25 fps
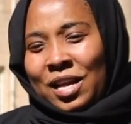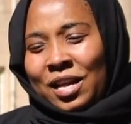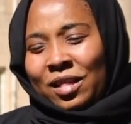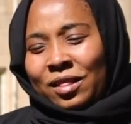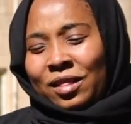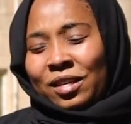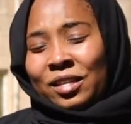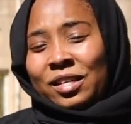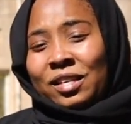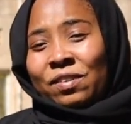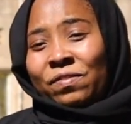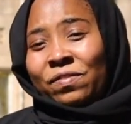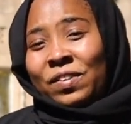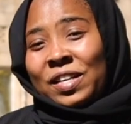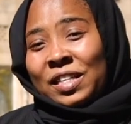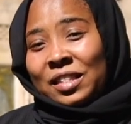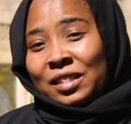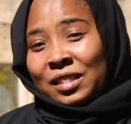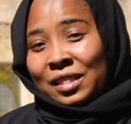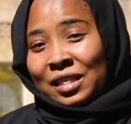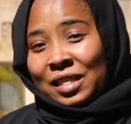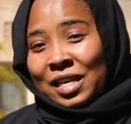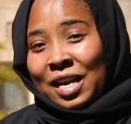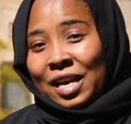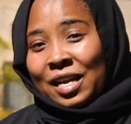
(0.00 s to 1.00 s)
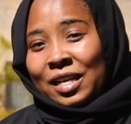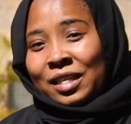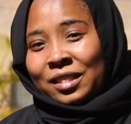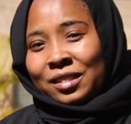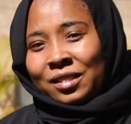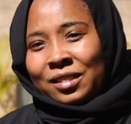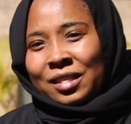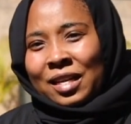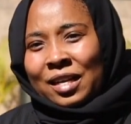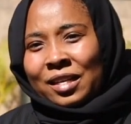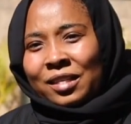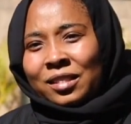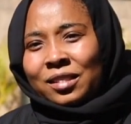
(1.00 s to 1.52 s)
The difference here
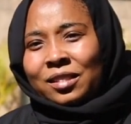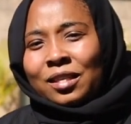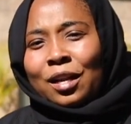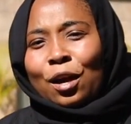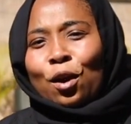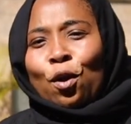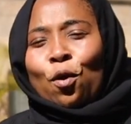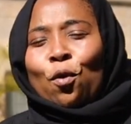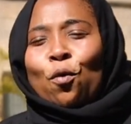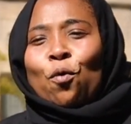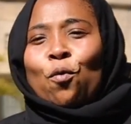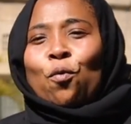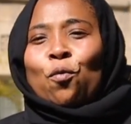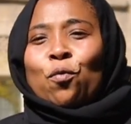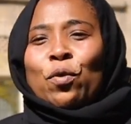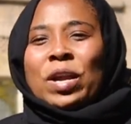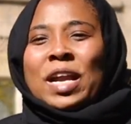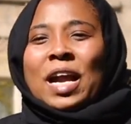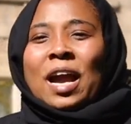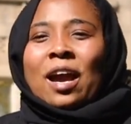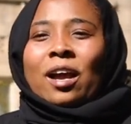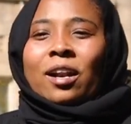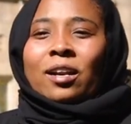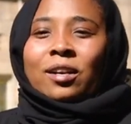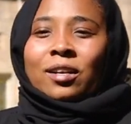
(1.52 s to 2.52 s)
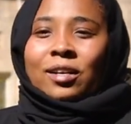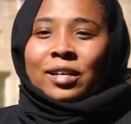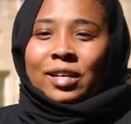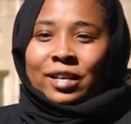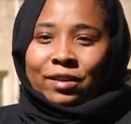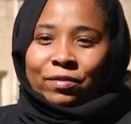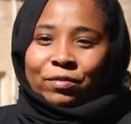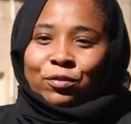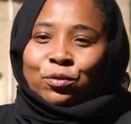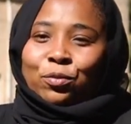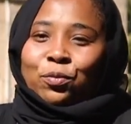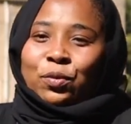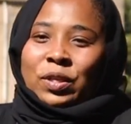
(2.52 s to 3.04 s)
is that we are
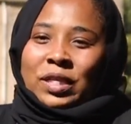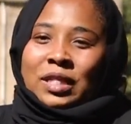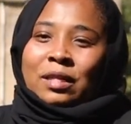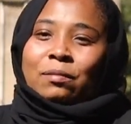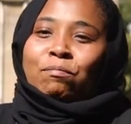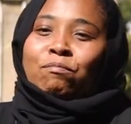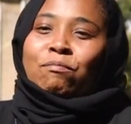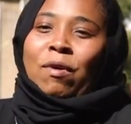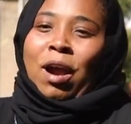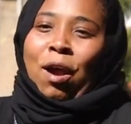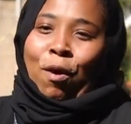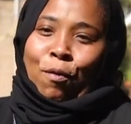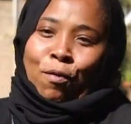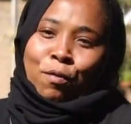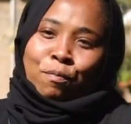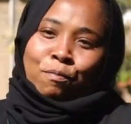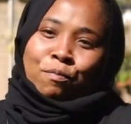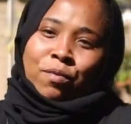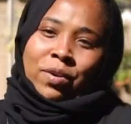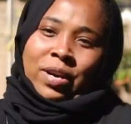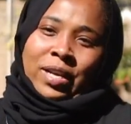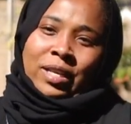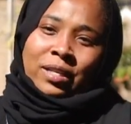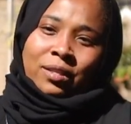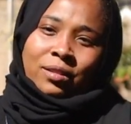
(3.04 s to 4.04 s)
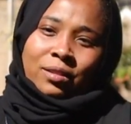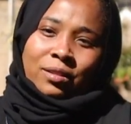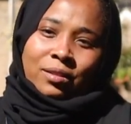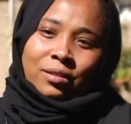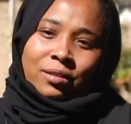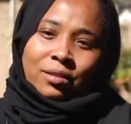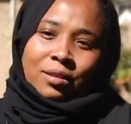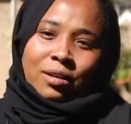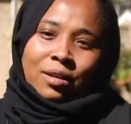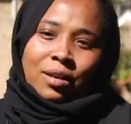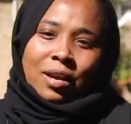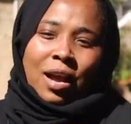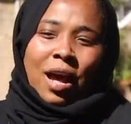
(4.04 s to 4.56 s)
left with our breasts
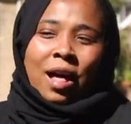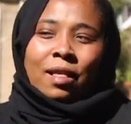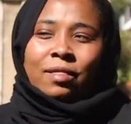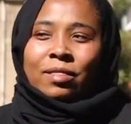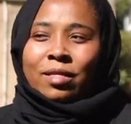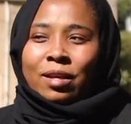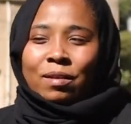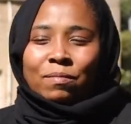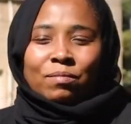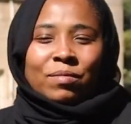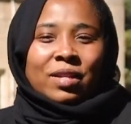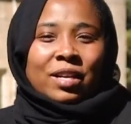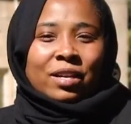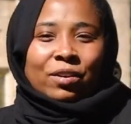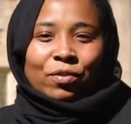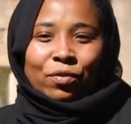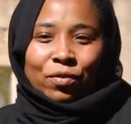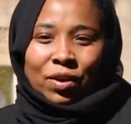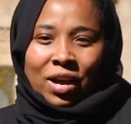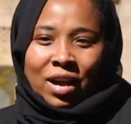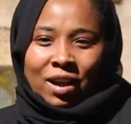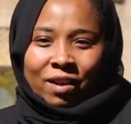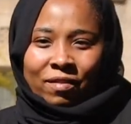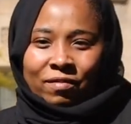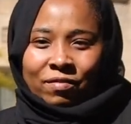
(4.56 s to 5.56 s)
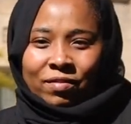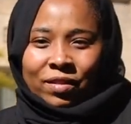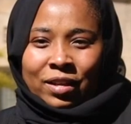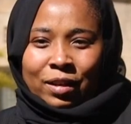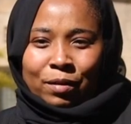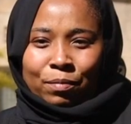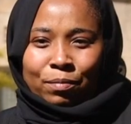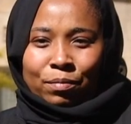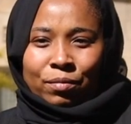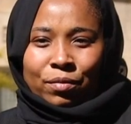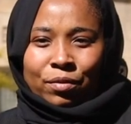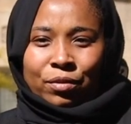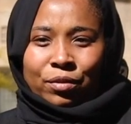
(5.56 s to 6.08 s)
and then they don't have
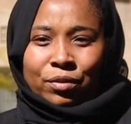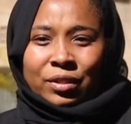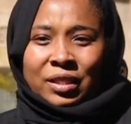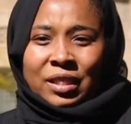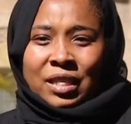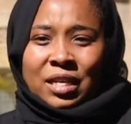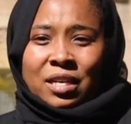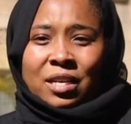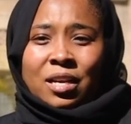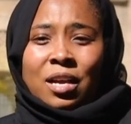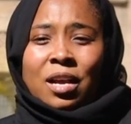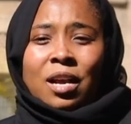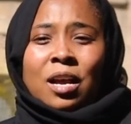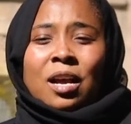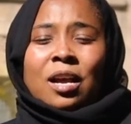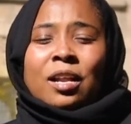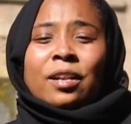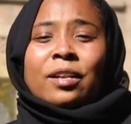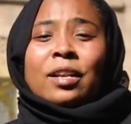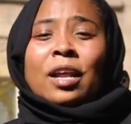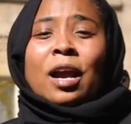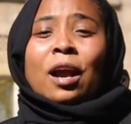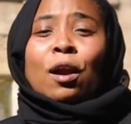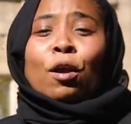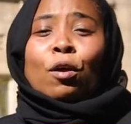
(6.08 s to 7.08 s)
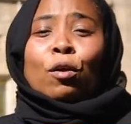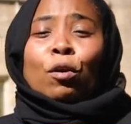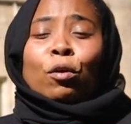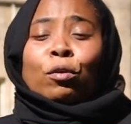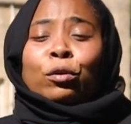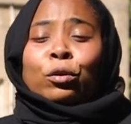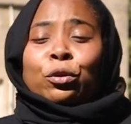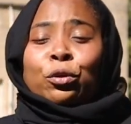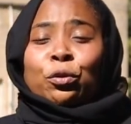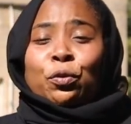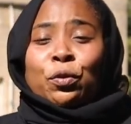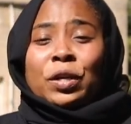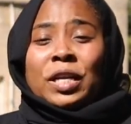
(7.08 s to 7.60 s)
them. You see, now
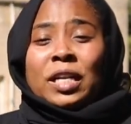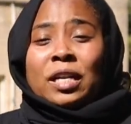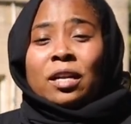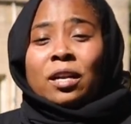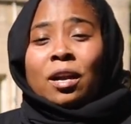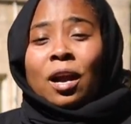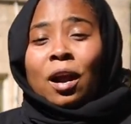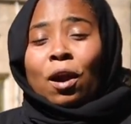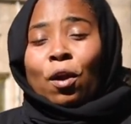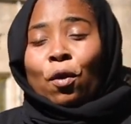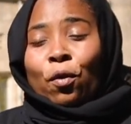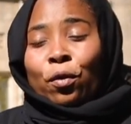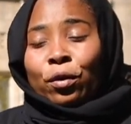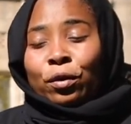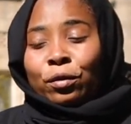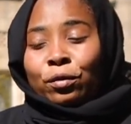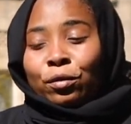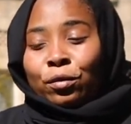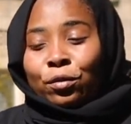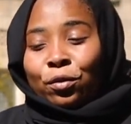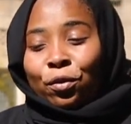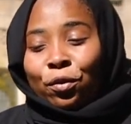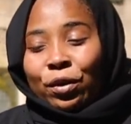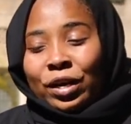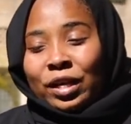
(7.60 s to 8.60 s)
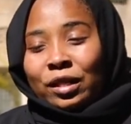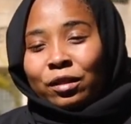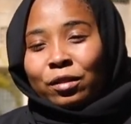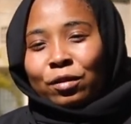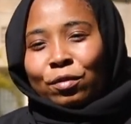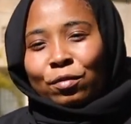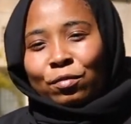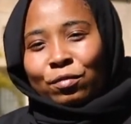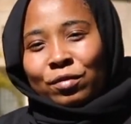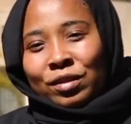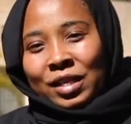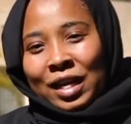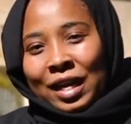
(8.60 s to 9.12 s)
doing or going
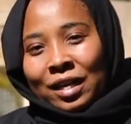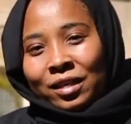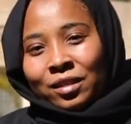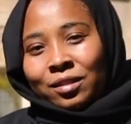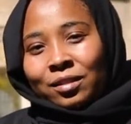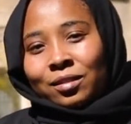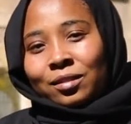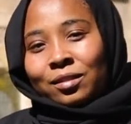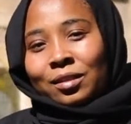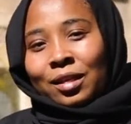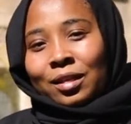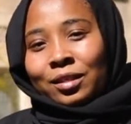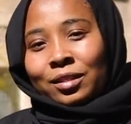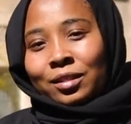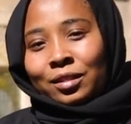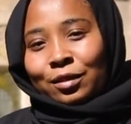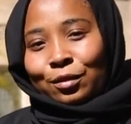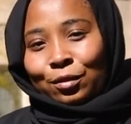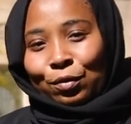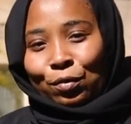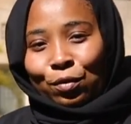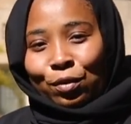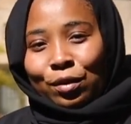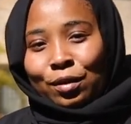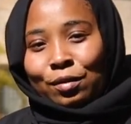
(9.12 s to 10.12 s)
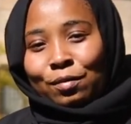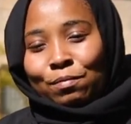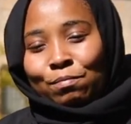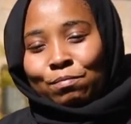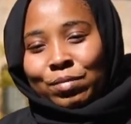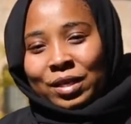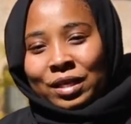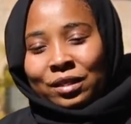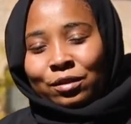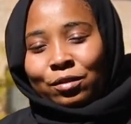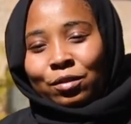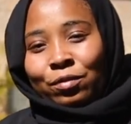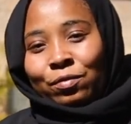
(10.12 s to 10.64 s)
through that surgical
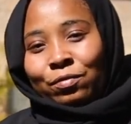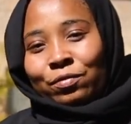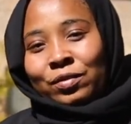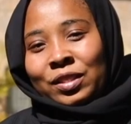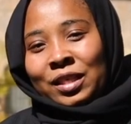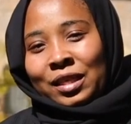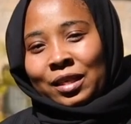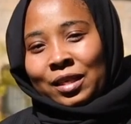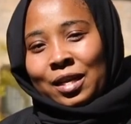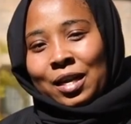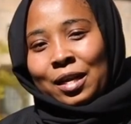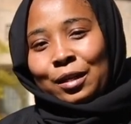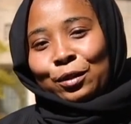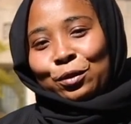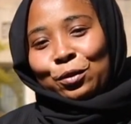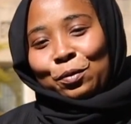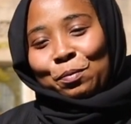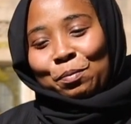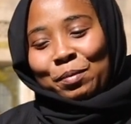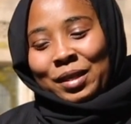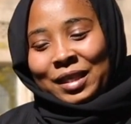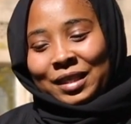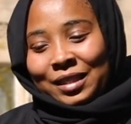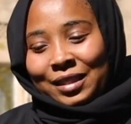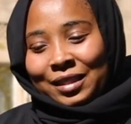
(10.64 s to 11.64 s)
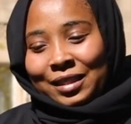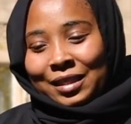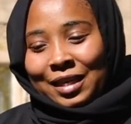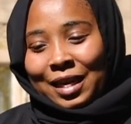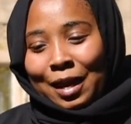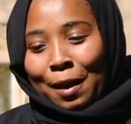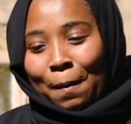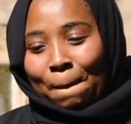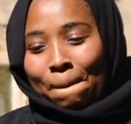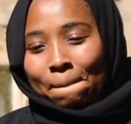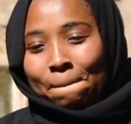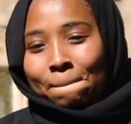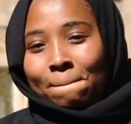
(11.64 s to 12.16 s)
bit of
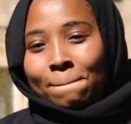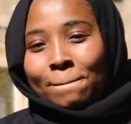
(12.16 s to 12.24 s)
gigantomastia,